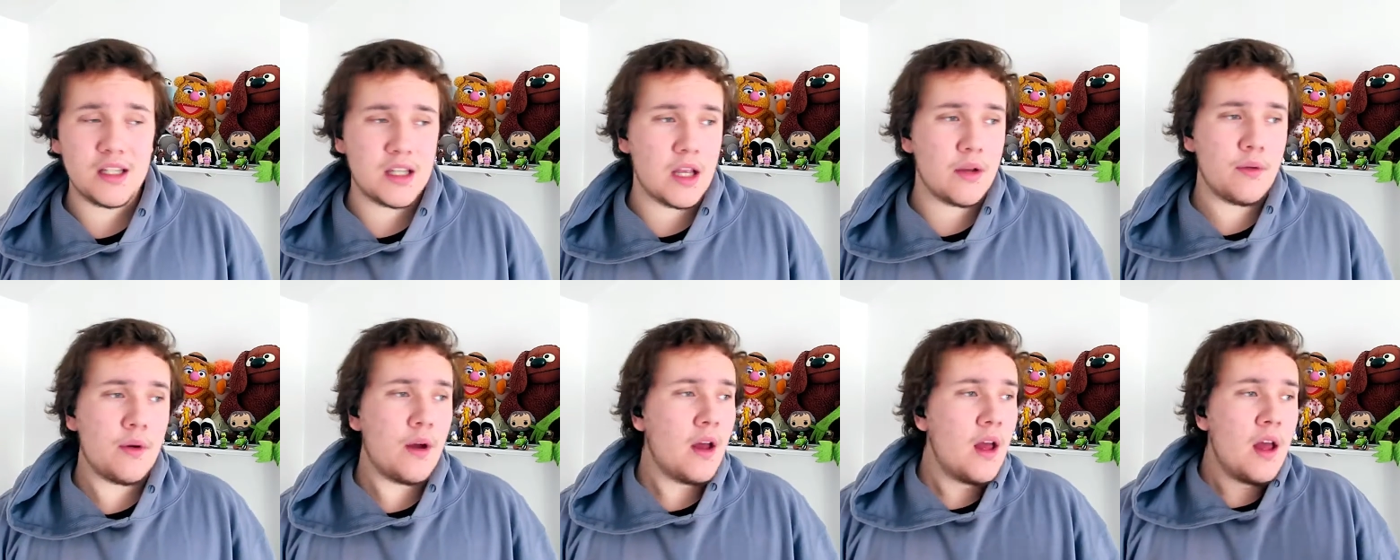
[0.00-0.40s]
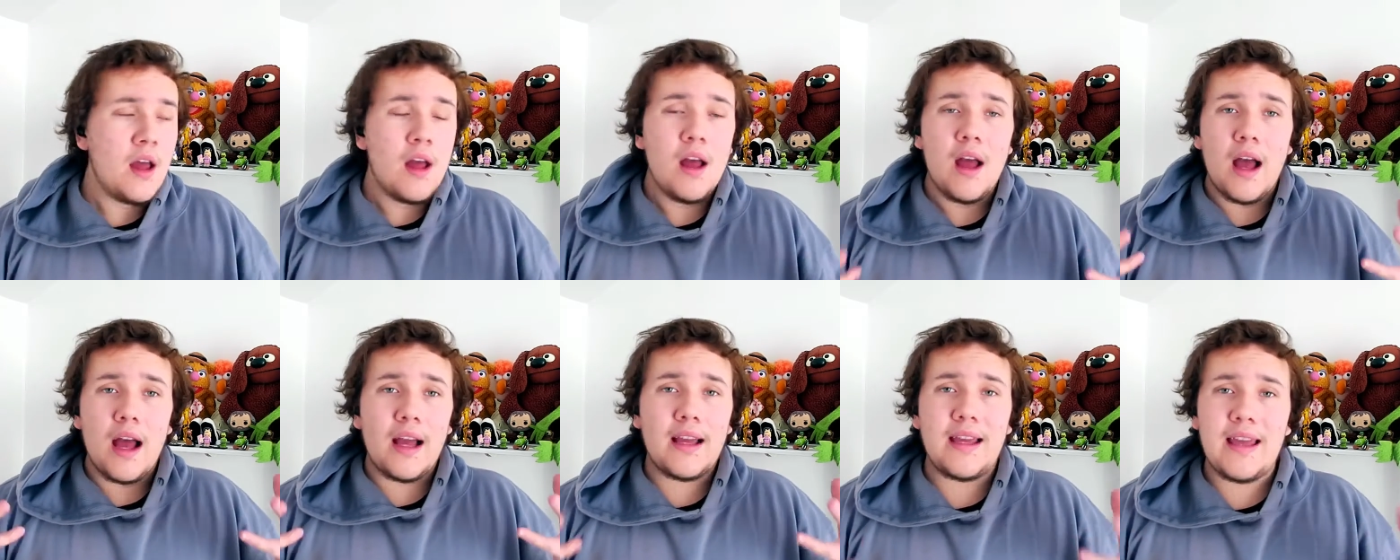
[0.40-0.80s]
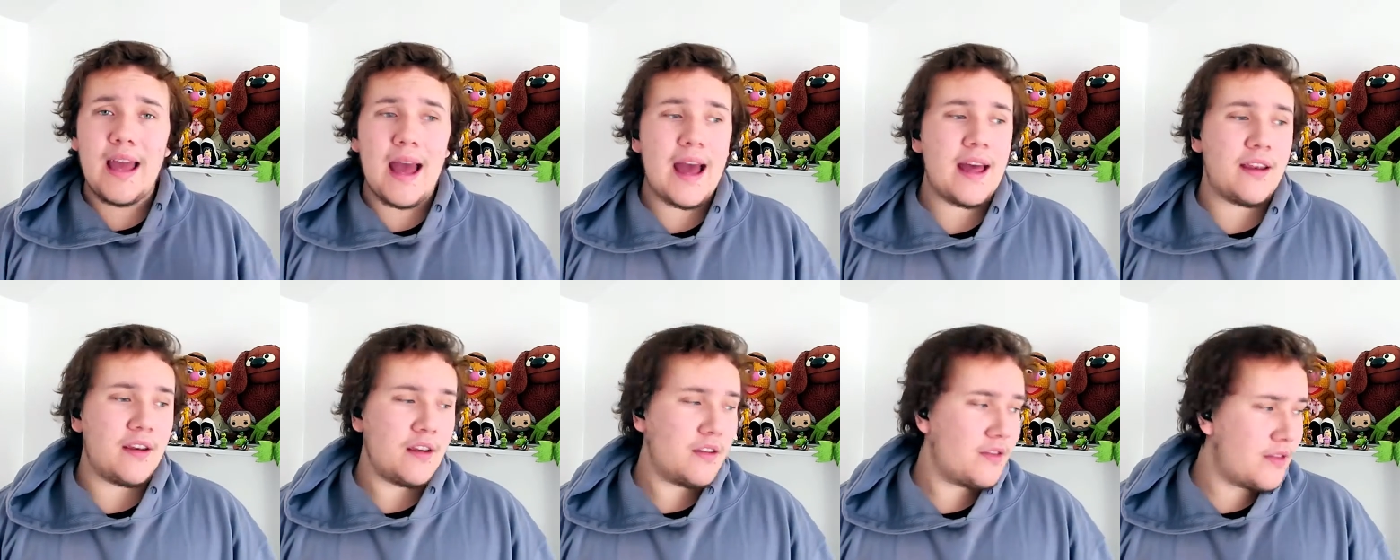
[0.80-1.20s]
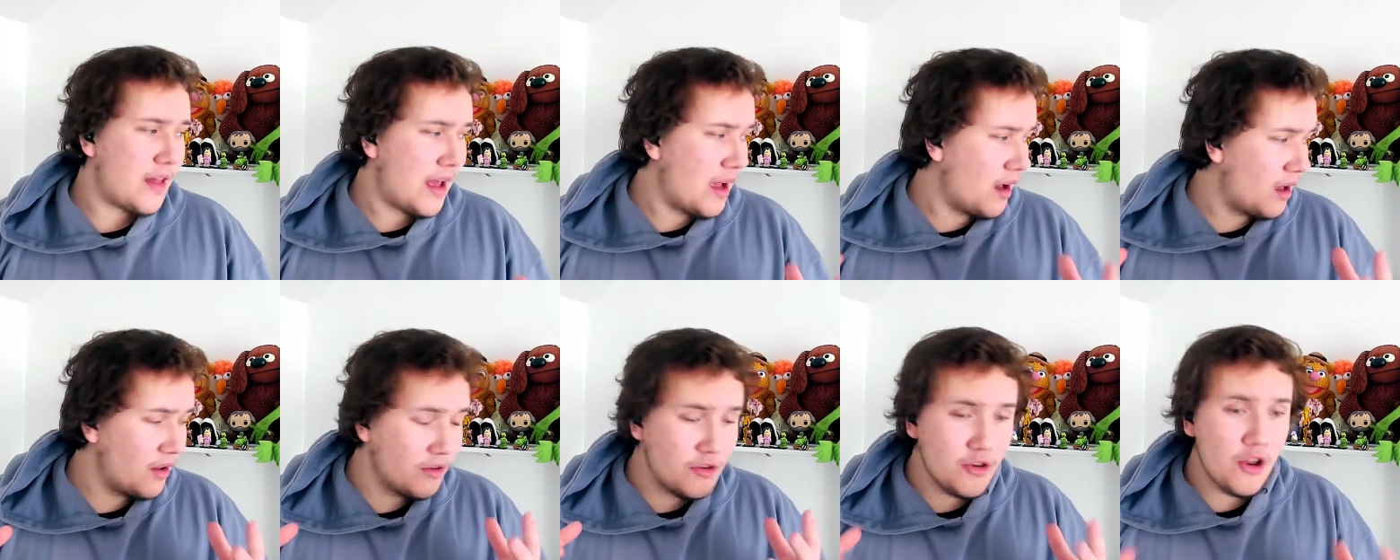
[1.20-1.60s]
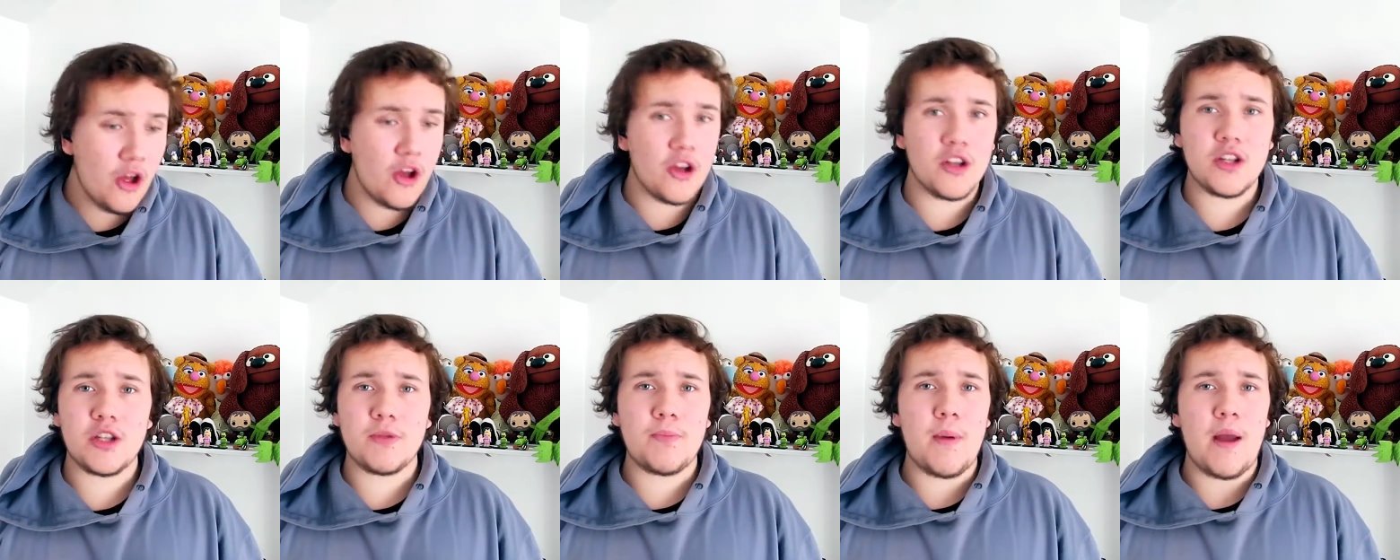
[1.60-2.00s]
So again, they are
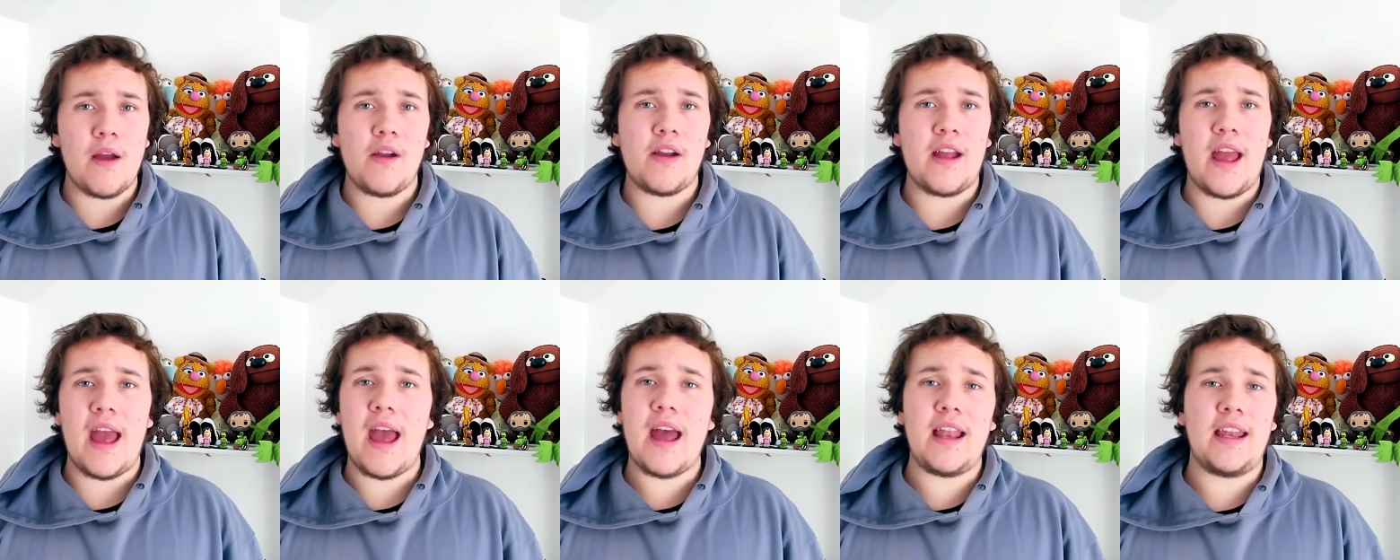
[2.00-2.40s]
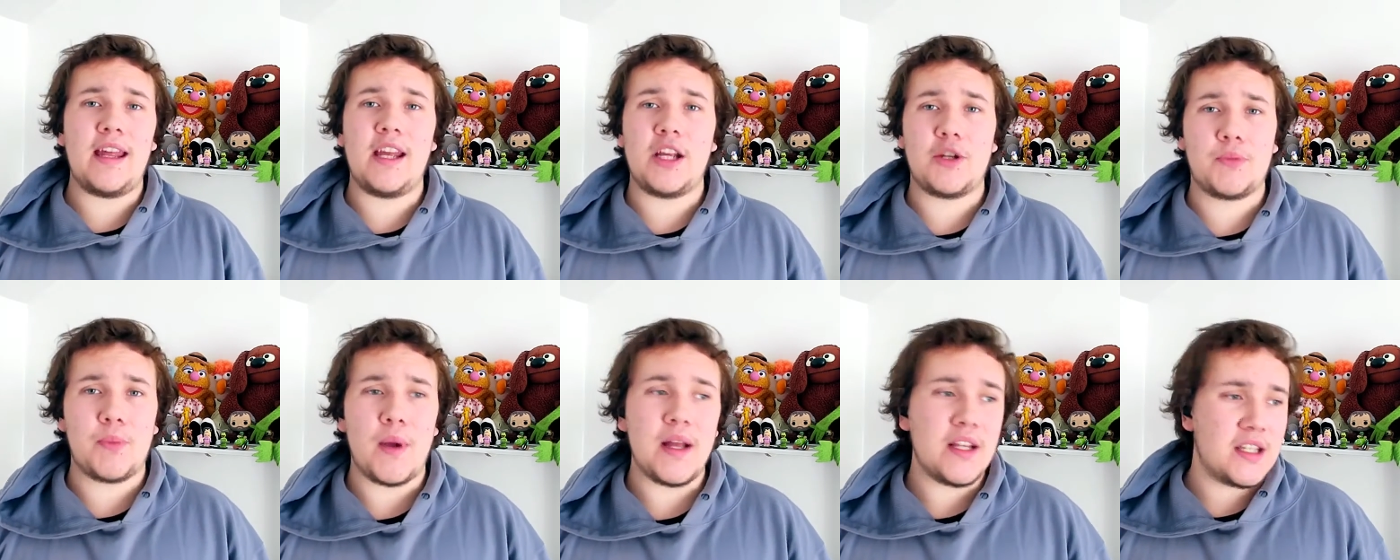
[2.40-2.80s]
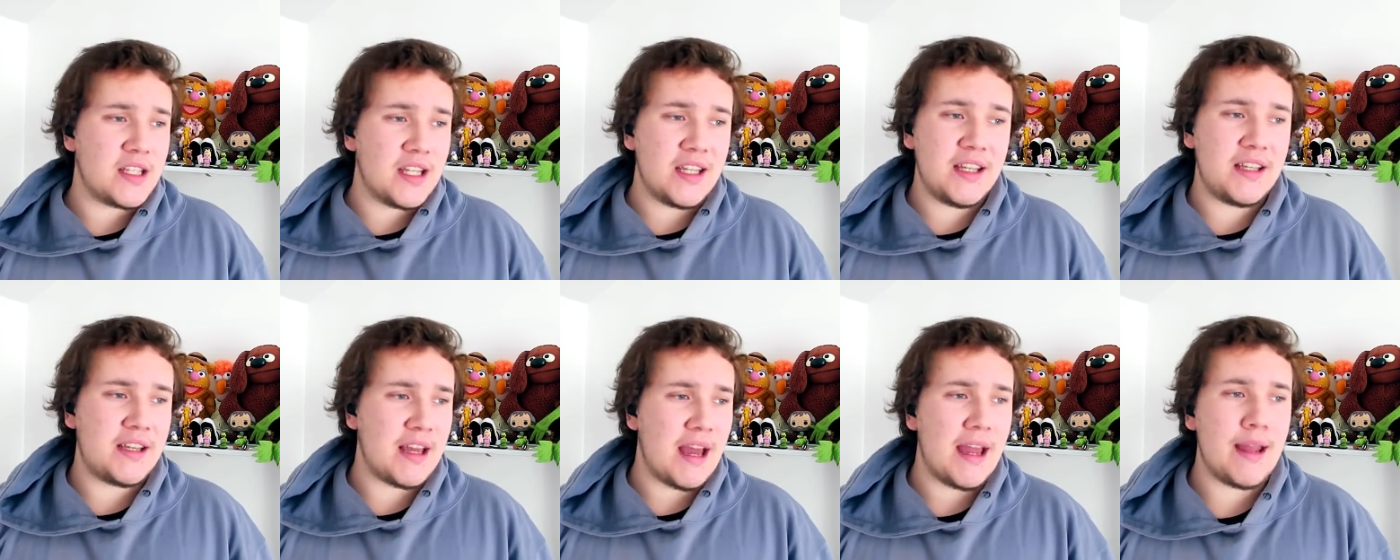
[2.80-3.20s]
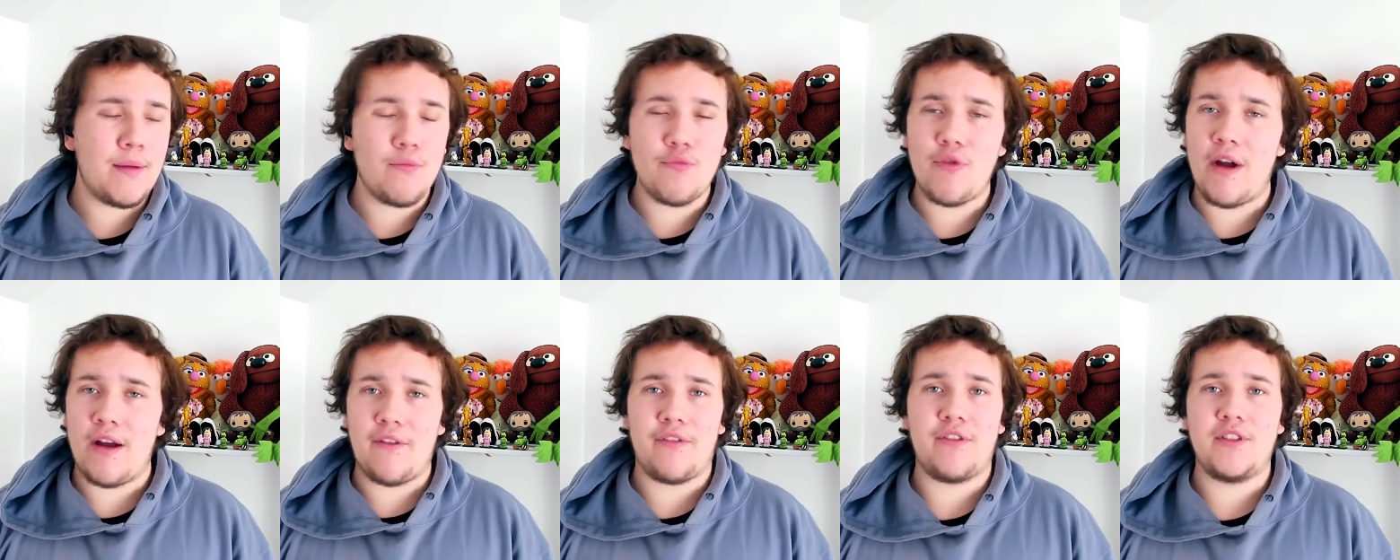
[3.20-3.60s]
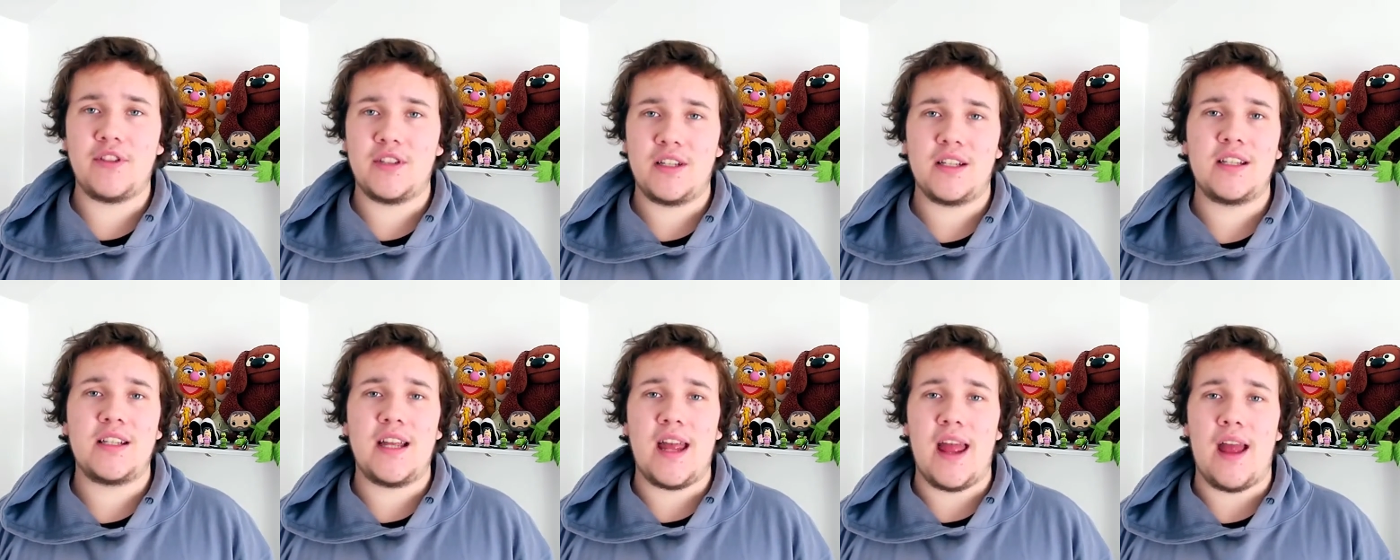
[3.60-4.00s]
not sparing any expense in game
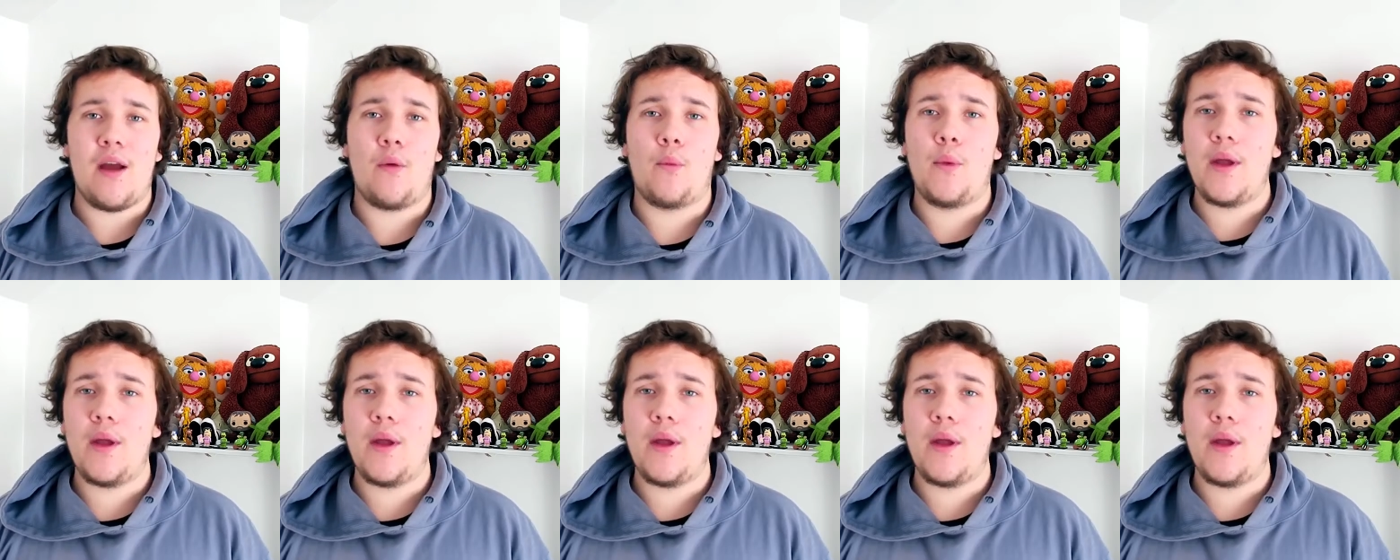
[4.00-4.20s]
references here.